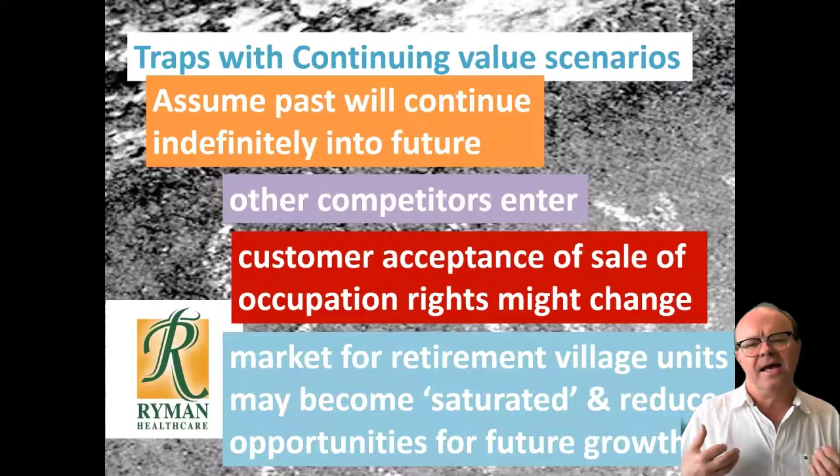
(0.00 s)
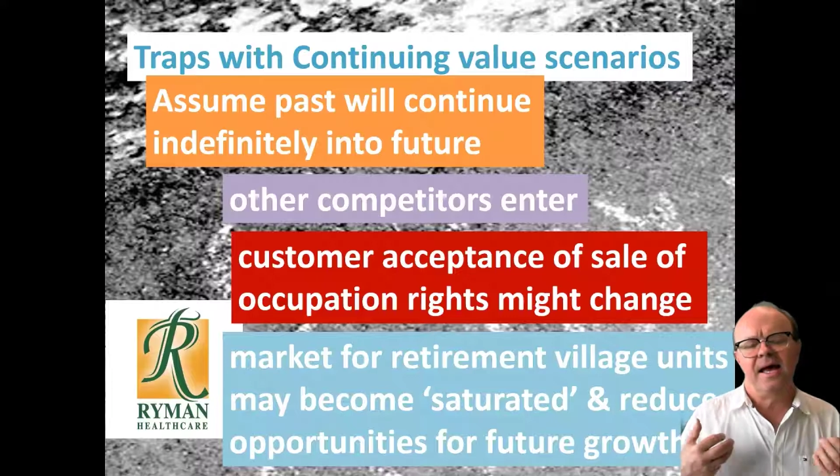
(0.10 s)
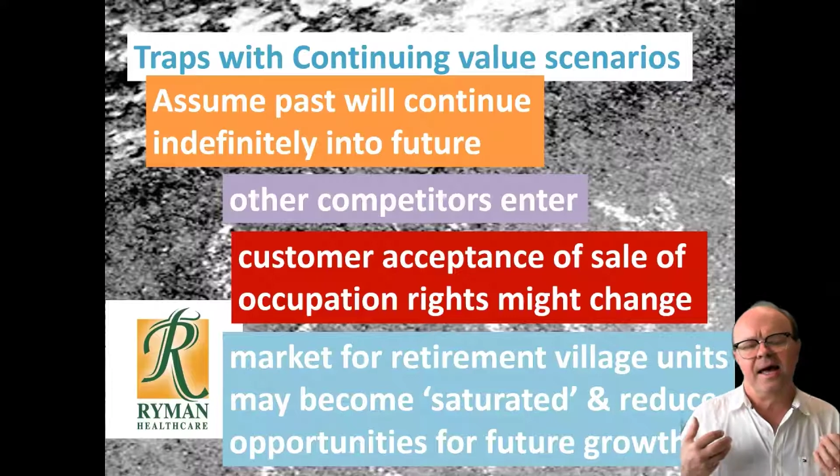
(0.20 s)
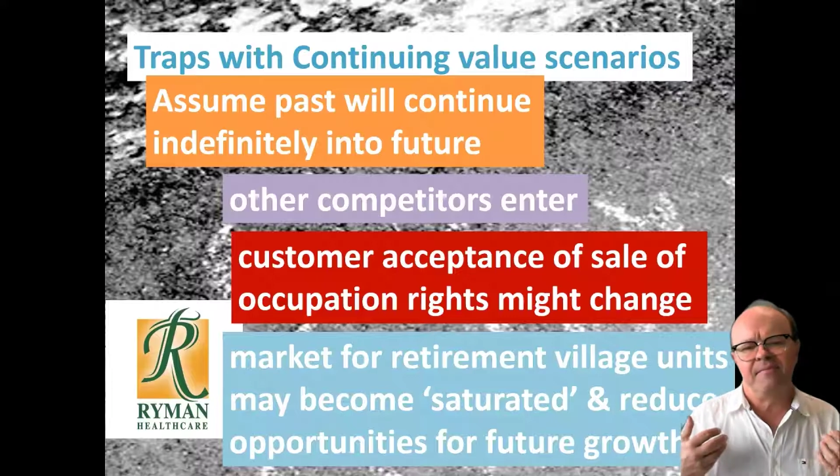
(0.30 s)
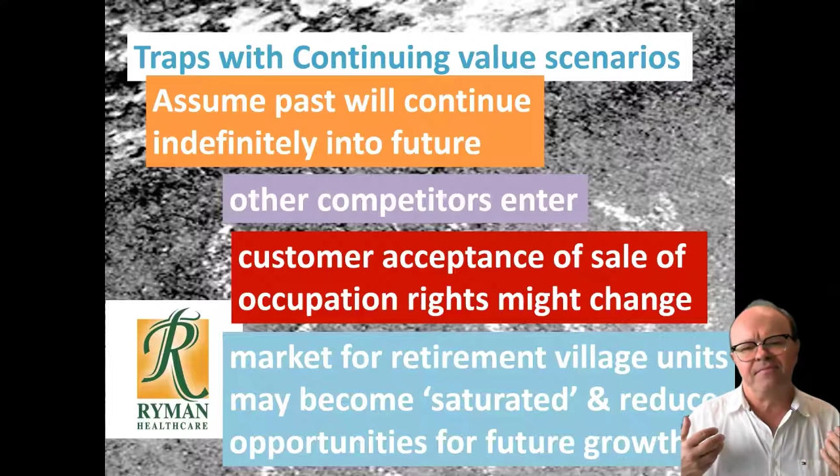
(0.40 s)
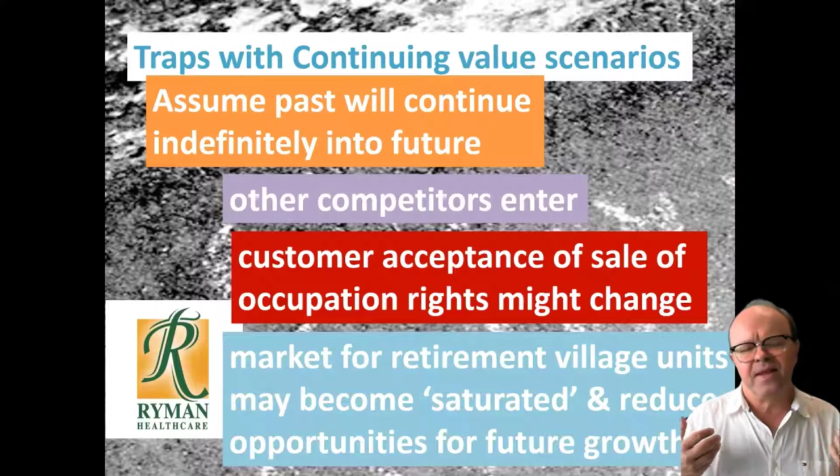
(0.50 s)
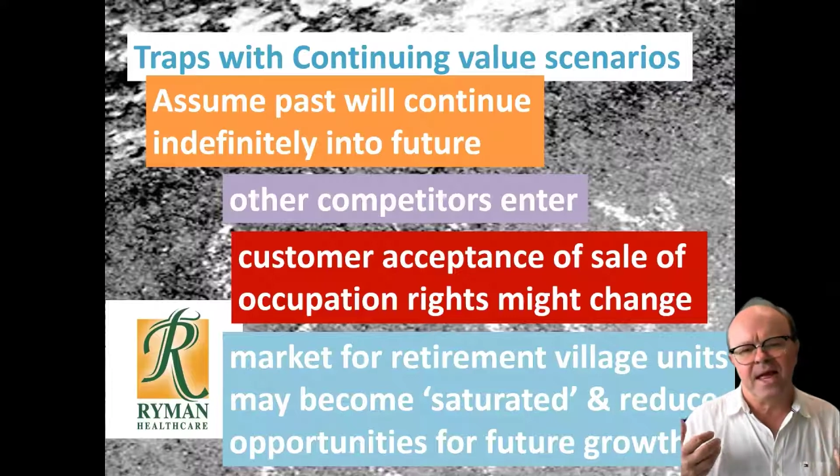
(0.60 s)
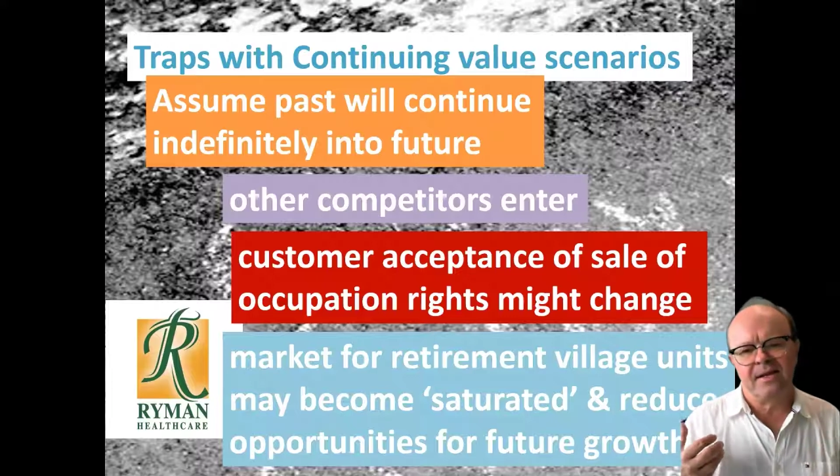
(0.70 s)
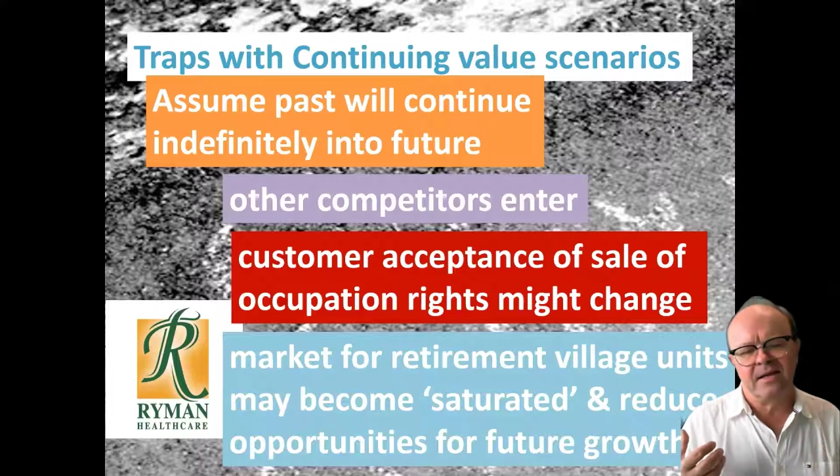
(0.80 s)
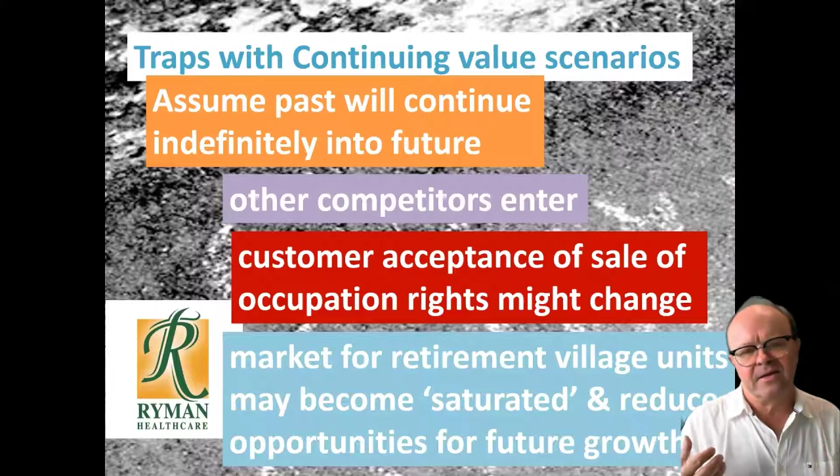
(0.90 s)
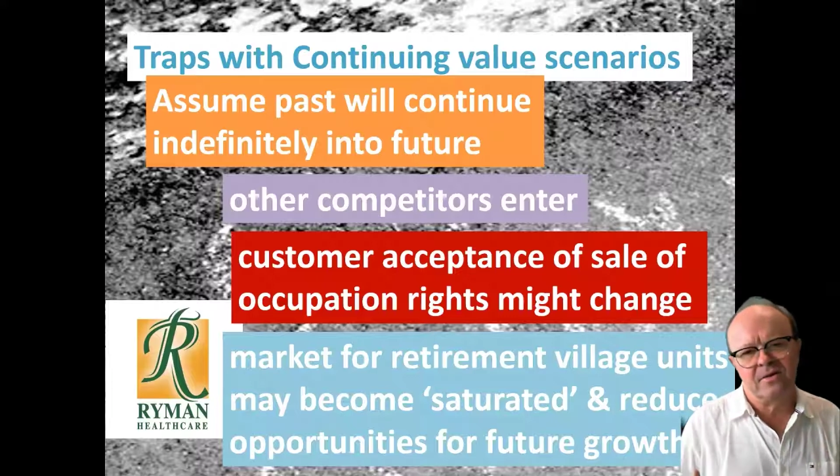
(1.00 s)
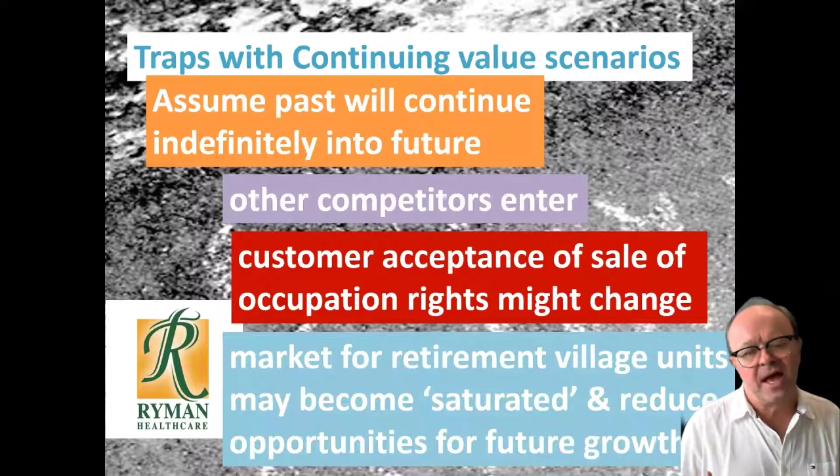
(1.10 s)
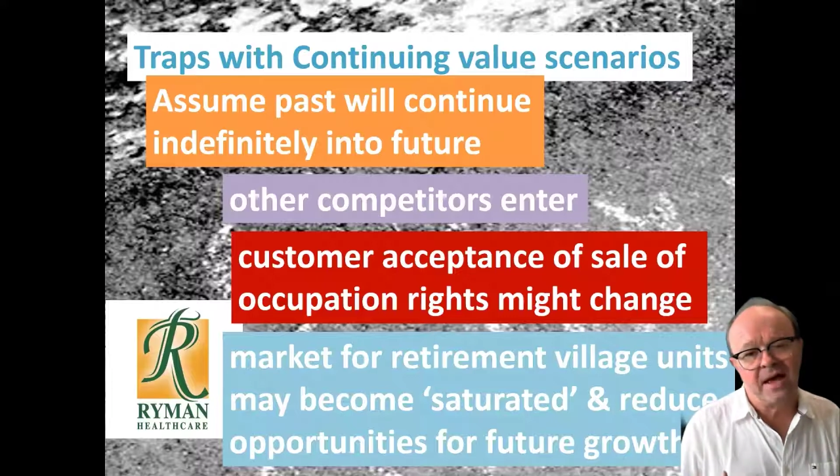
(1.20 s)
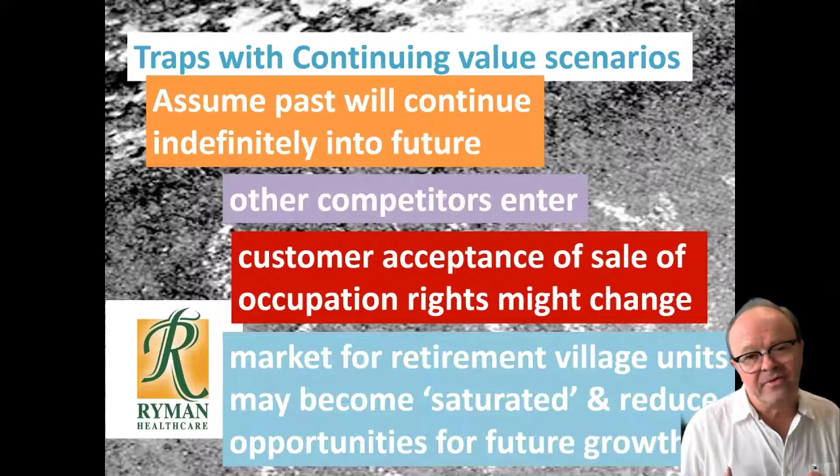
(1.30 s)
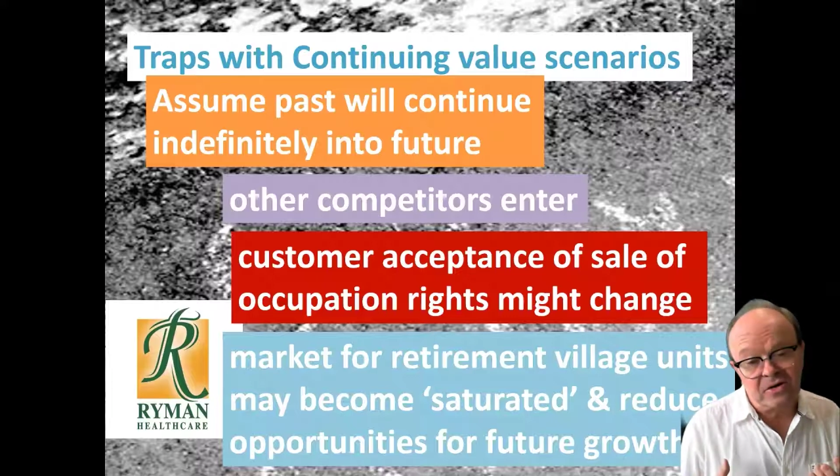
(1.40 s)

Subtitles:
and to have